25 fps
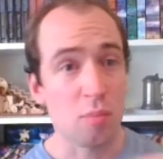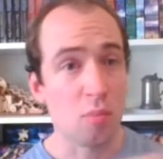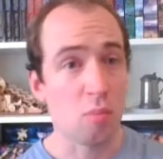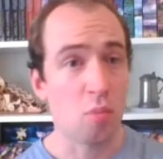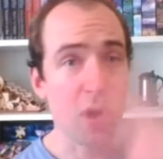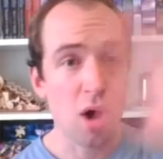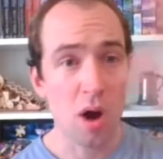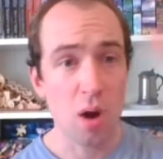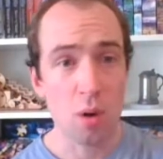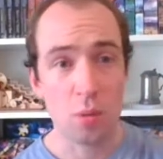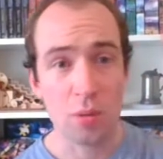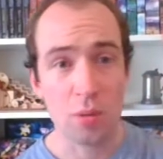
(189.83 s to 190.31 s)

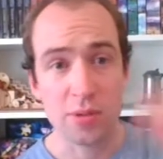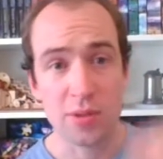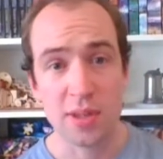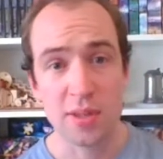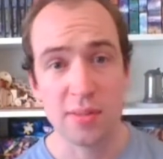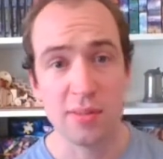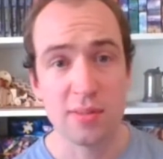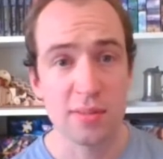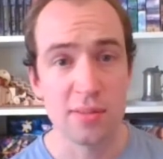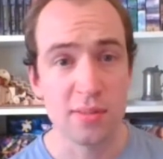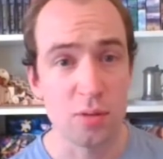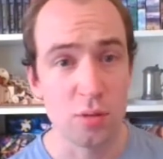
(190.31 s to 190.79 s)
While
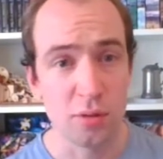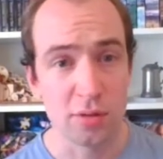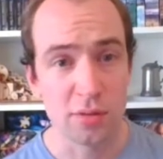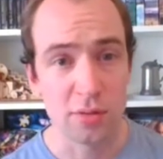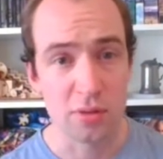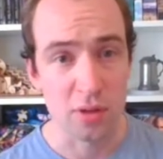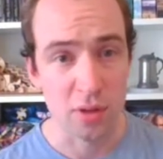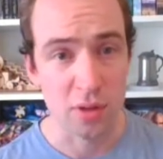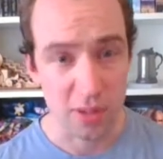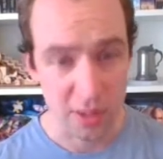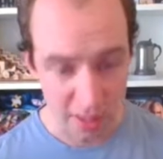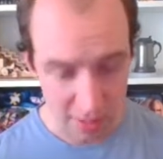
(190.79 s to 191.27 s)
this is all
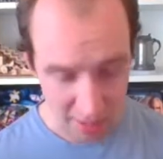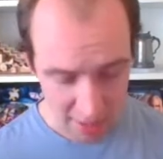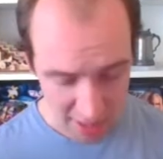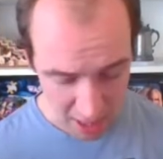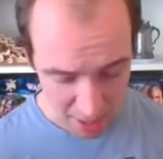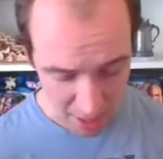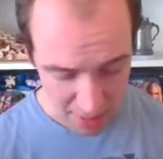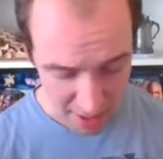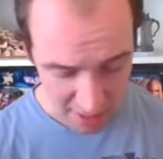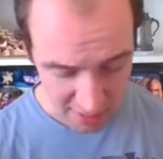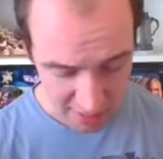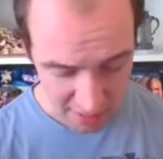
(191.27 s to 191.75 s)
sort of clearing
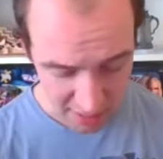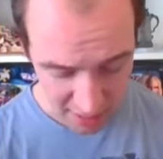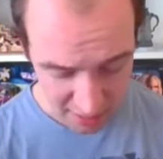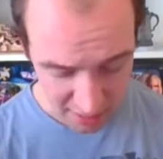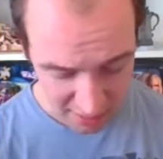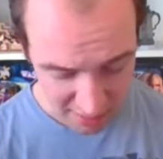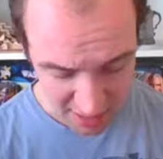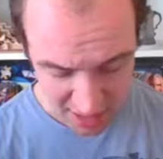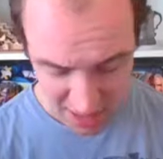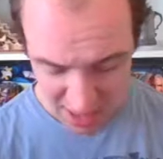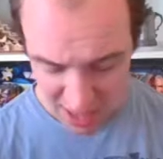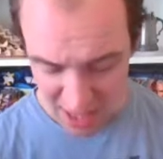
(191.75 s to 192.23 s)
up, as you can
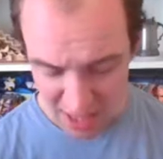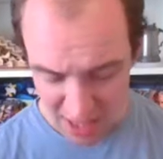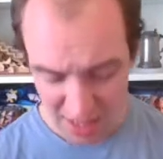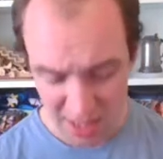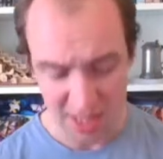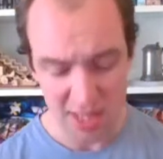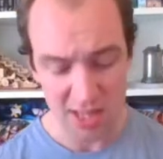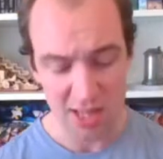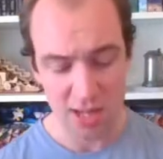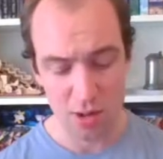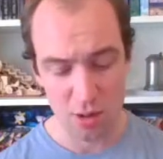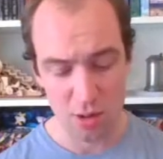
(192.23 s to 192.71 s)
see here,
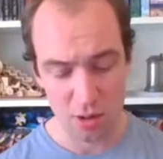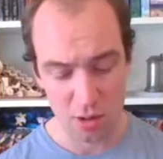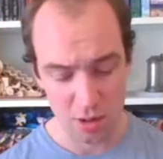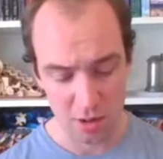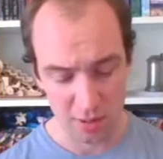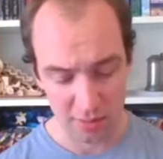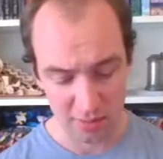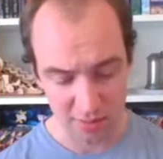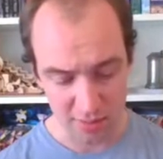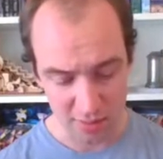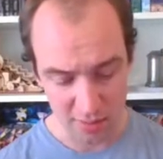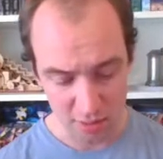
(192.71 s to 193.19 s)
the
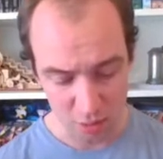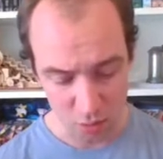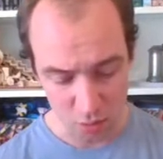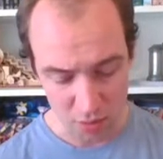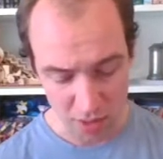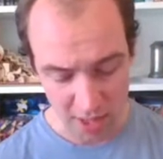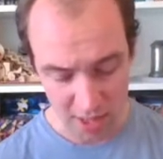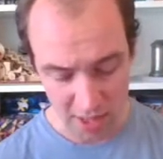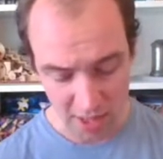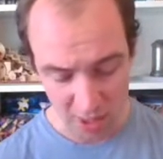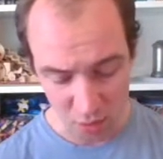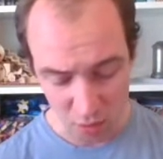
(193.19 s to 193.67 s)
heroes, the
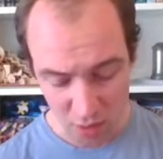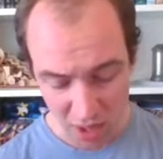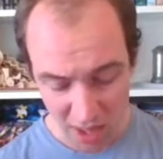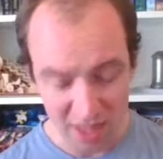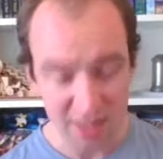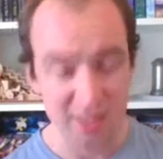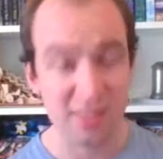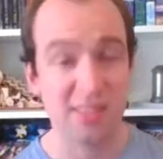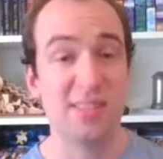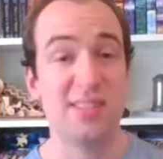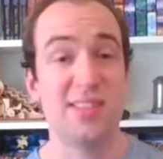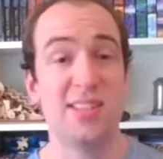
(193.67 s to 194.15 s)

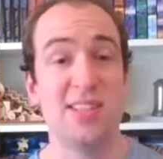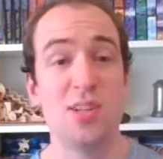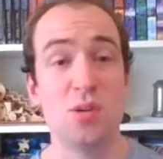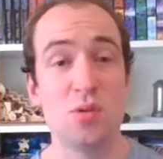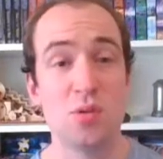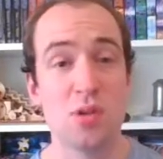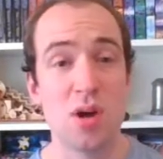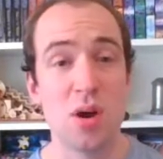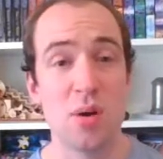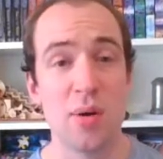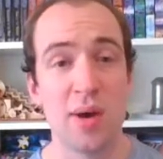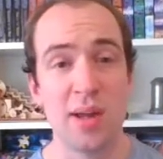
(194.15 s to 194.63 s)
wrecker's
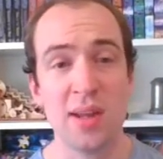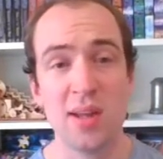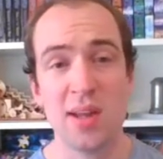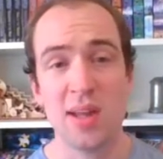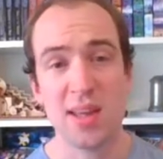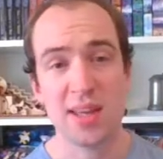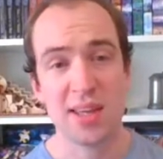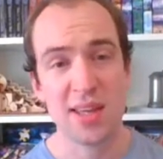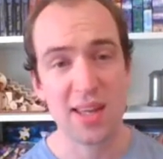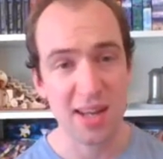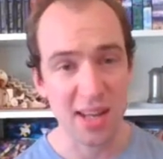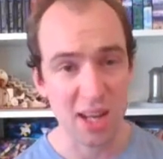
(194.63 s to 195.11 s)
still going,
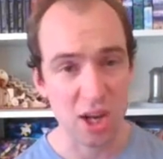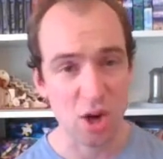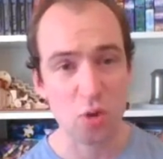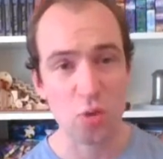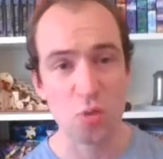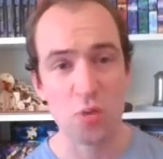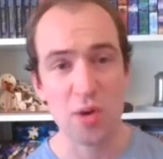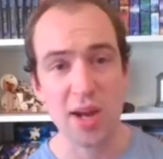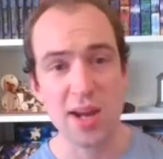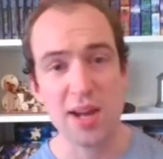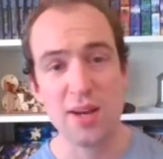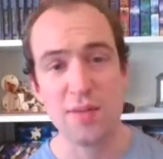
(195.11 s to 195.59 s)
getting
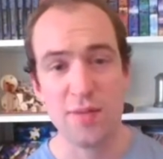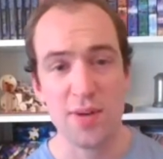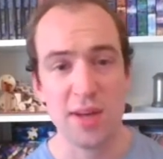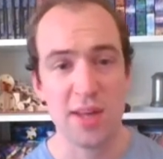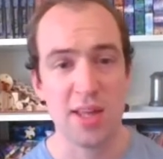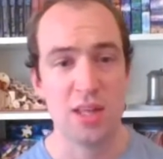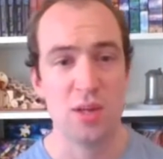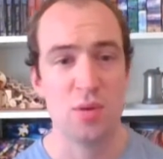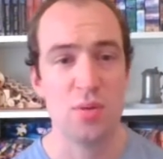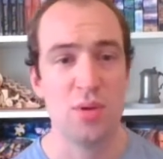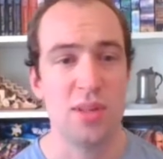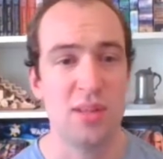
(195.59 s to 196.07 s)
great
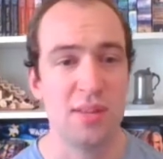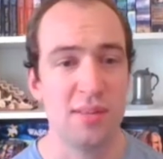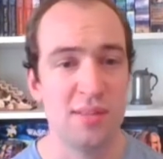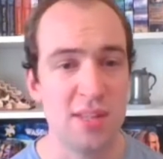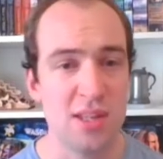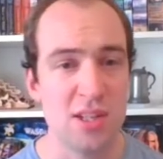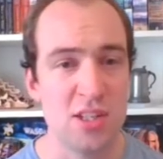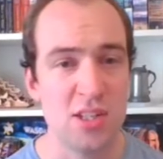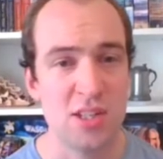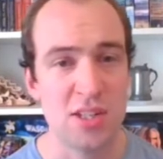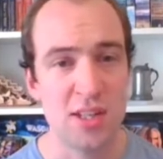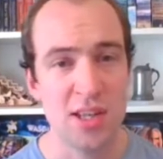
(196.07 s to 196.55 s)
value in the
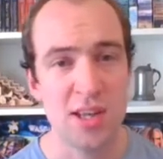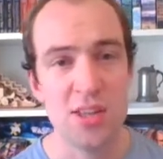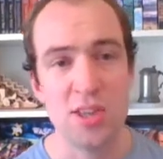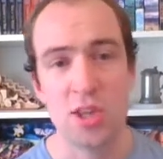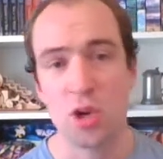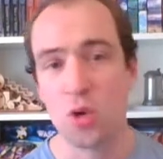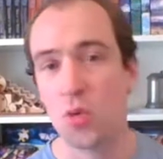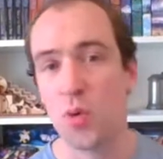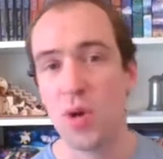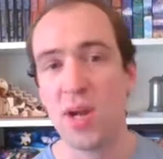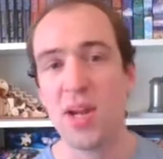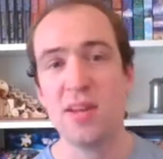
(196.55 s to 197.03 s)
center there.
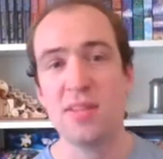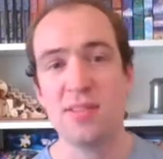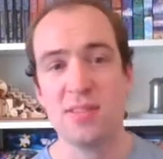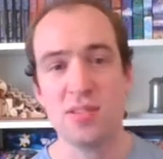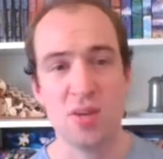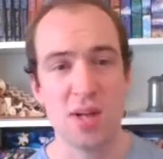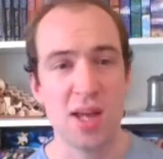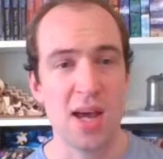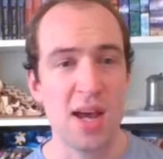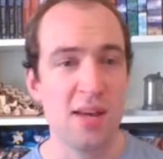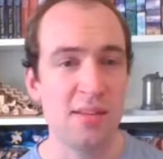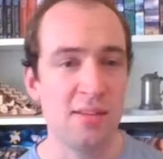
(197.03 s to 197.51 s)
The Queen
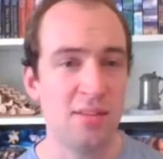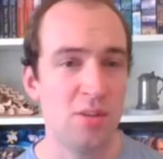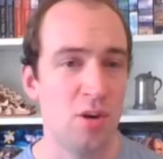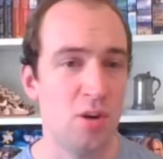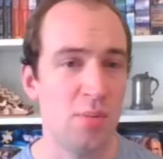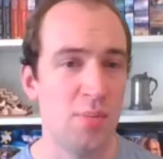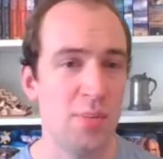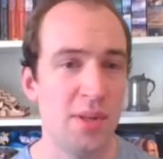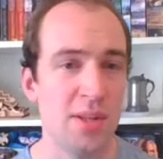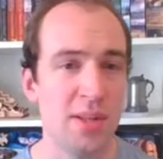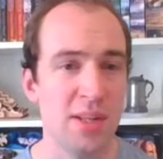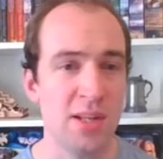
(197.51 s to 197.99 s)
still has her
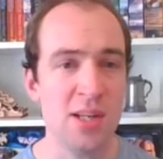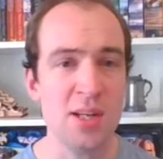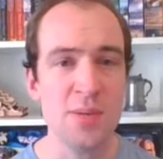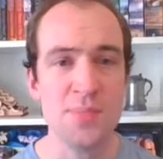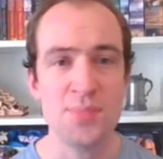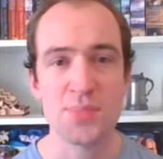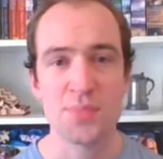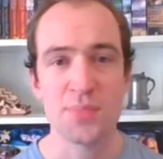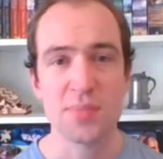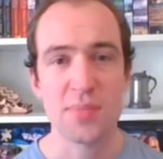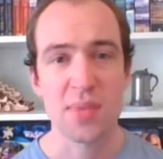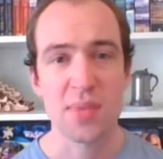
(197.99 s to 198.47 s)
ability.